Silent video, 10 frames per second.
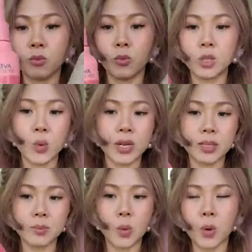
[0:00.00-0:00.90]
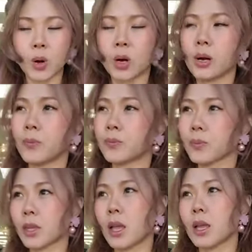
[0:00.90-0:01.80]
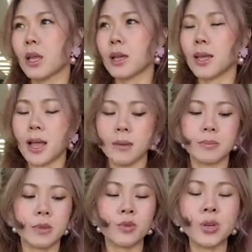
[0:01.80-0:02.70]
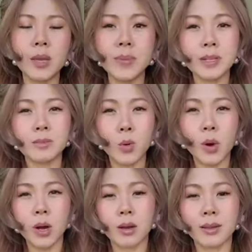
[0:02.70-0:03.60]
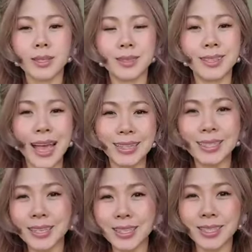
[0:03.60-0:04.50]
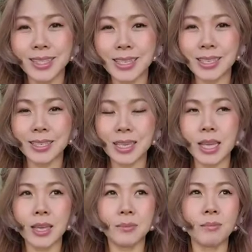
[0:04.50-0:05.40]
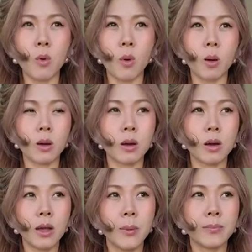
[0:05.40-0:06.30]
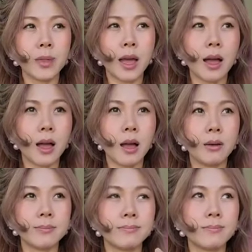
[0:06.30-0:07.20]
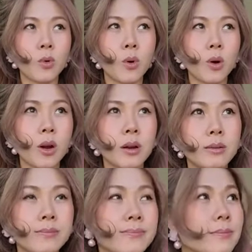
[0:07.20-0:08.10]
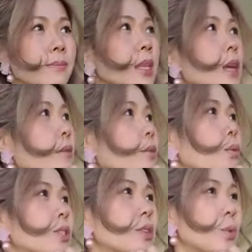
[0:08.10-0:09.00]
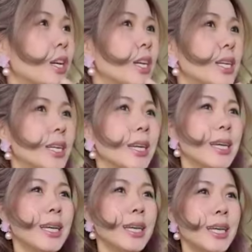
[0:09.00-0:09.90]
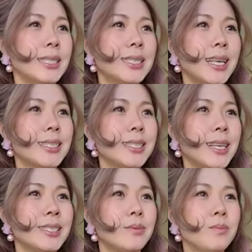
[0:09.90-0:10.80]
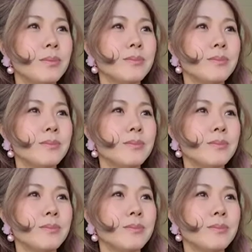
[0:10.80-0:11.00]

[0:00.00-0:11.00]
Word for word: which one is more. Um, cream is more dense in consistency, more. Uh, more. what's the word? Um, it's, it's, it's,